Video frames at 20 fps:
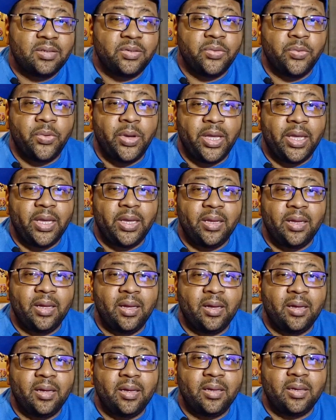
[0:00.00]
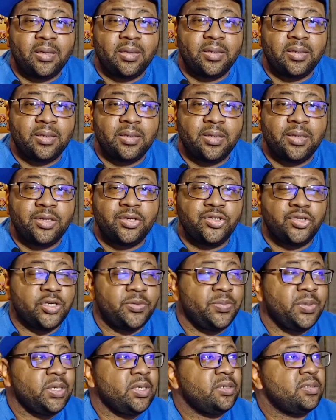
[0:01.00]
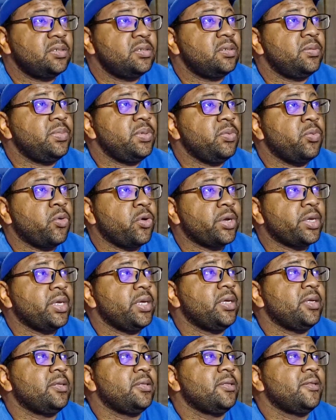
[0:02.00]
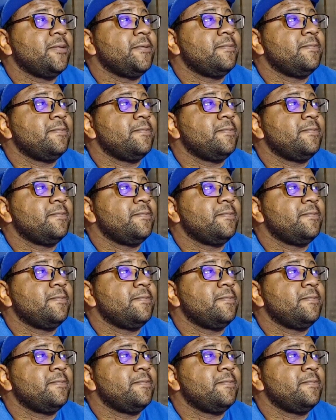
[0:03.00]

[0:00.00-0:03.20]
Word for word: to the way it should be working